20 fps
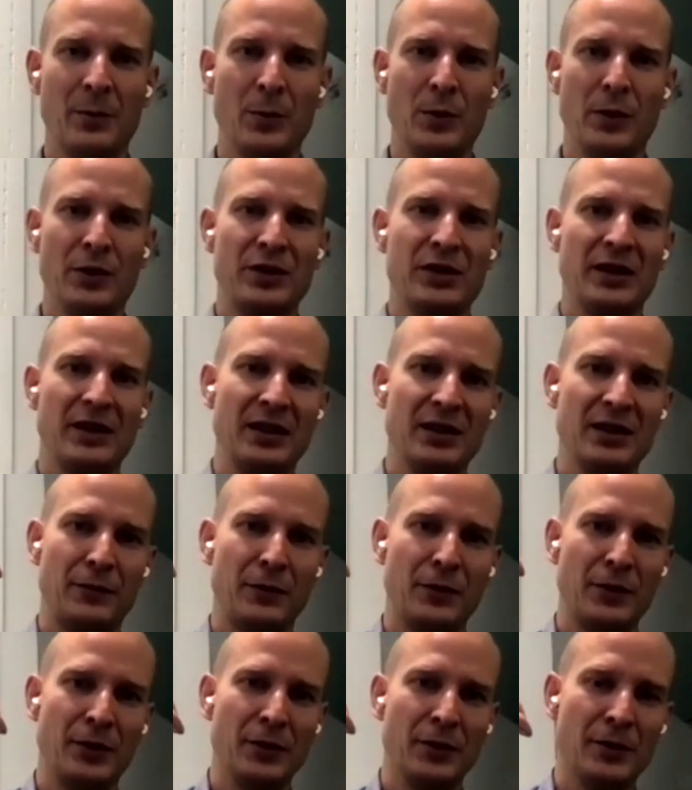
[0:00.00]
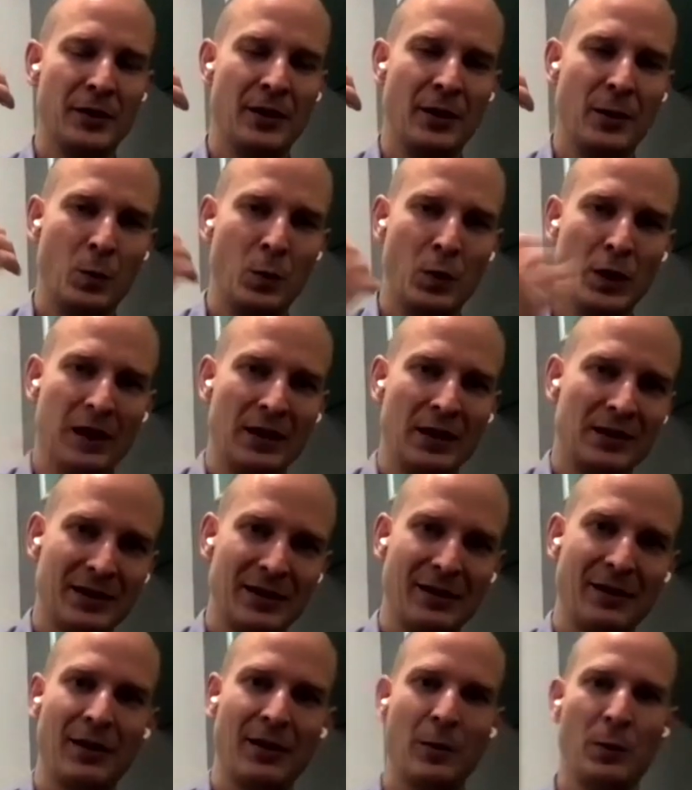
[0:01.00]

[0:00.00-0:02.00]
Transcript: the worse it is for your wallet,